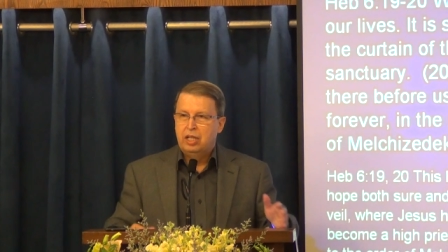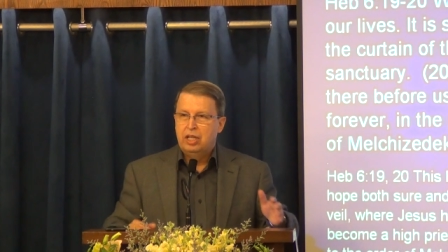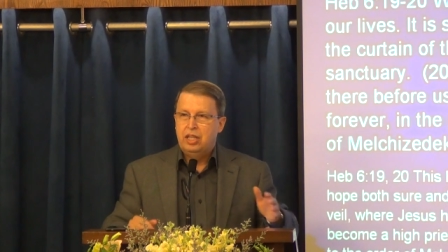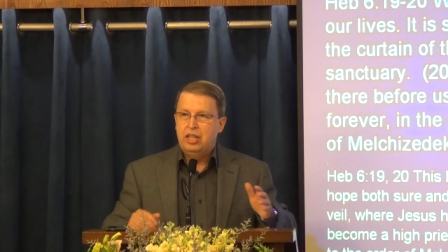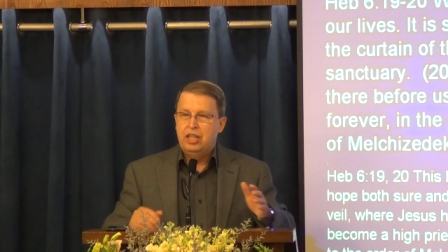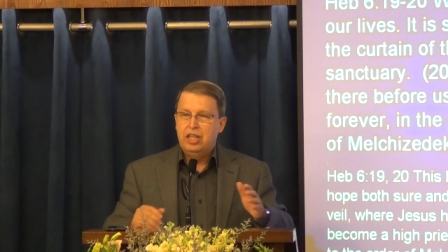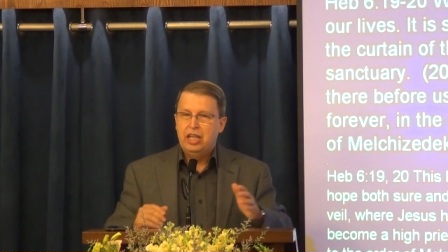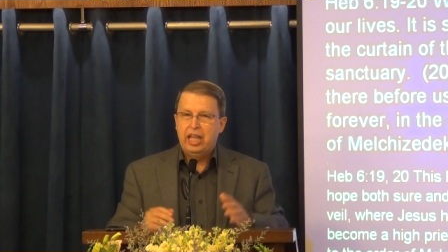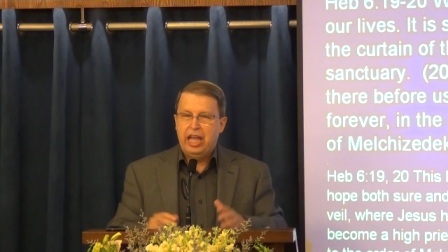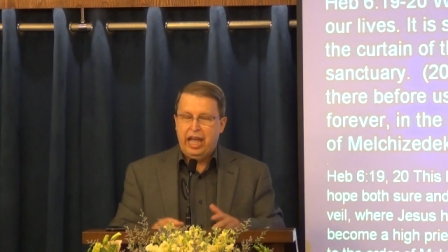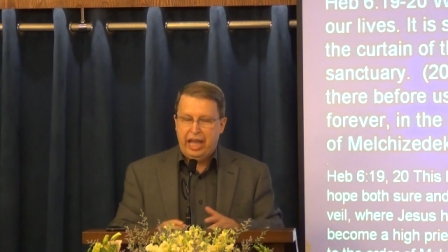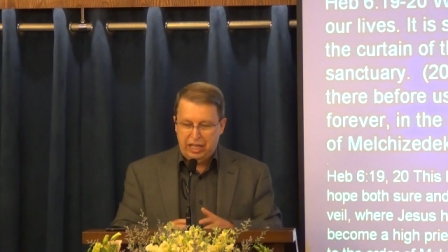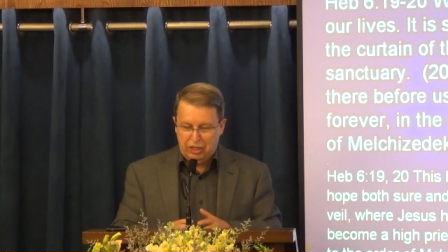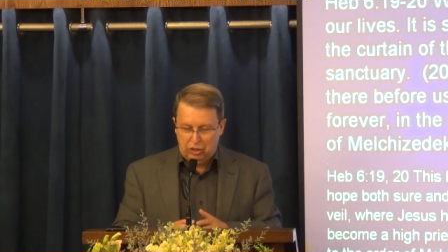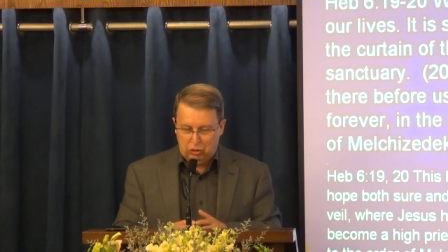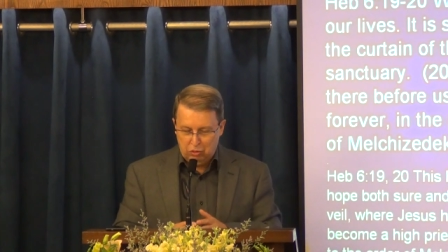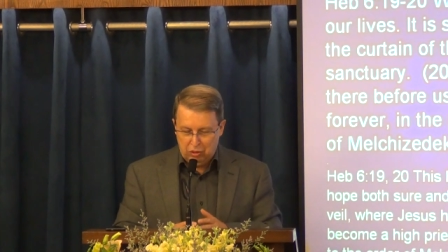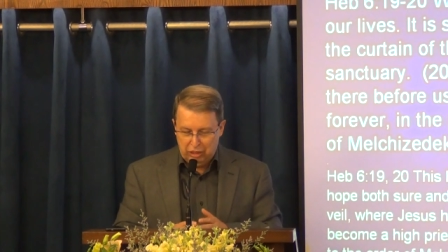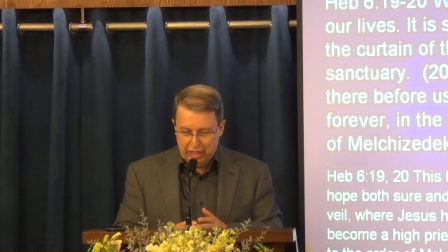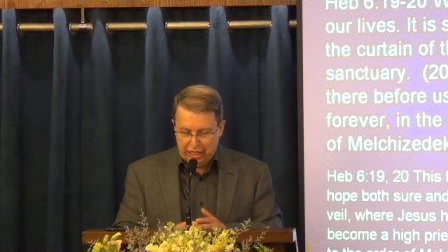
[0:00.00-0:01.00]
they
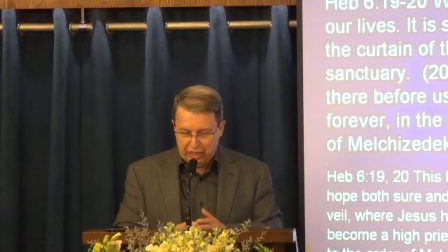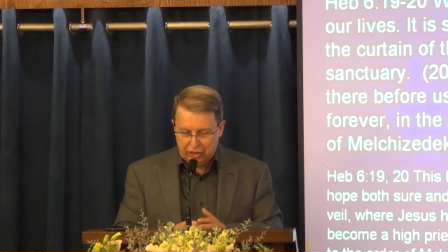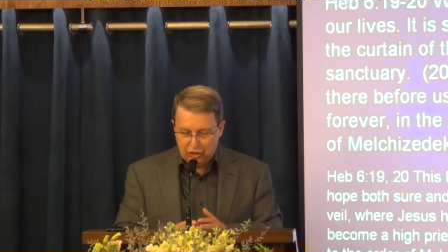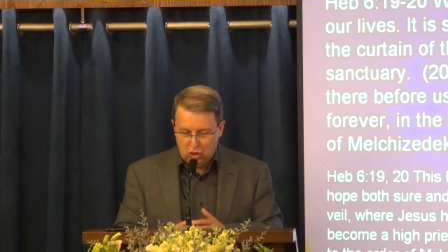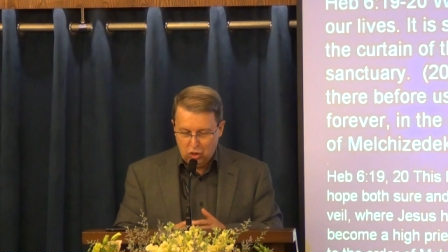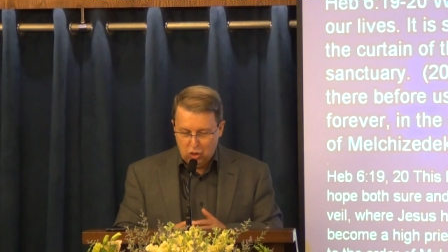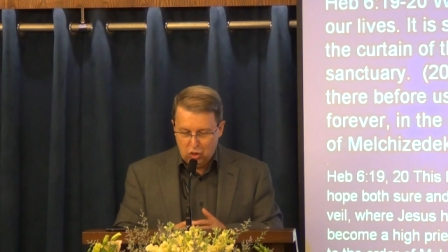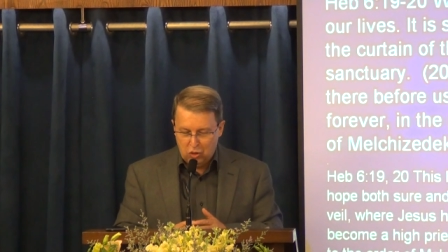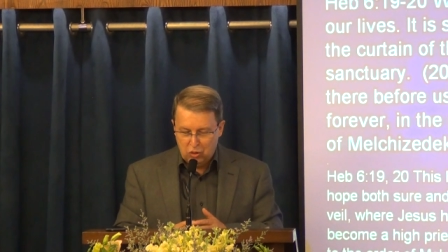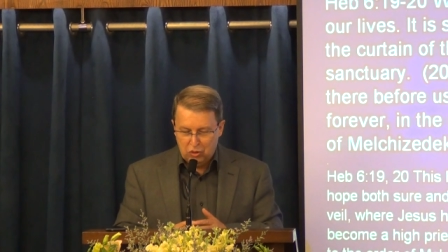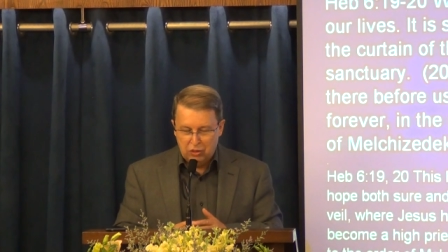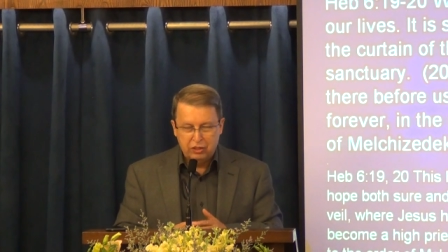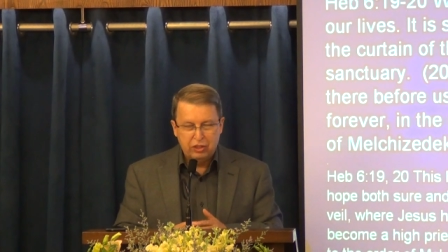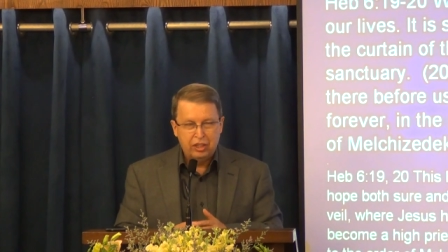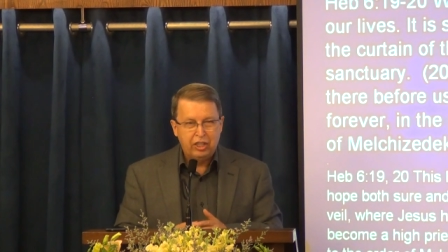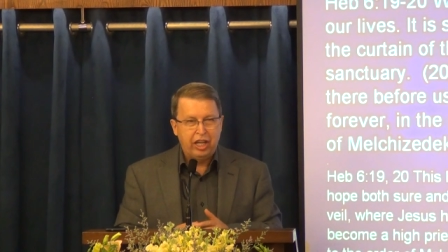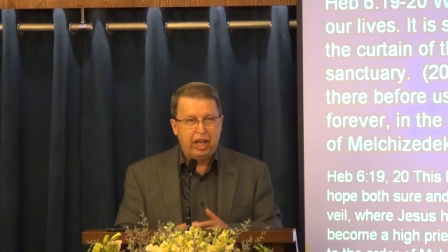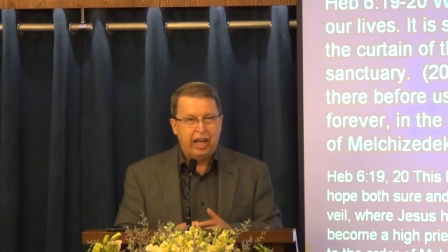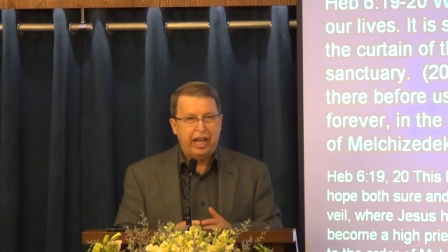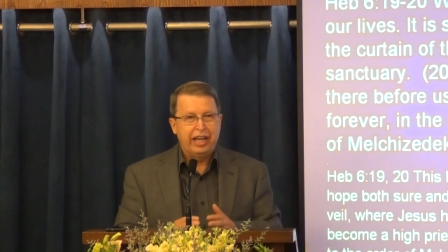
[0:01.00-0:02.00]
had to let go
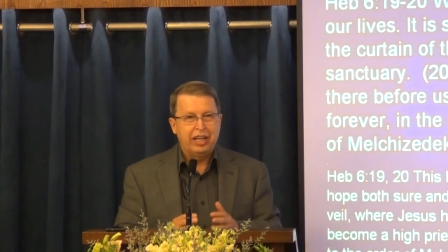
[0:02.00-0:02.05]
the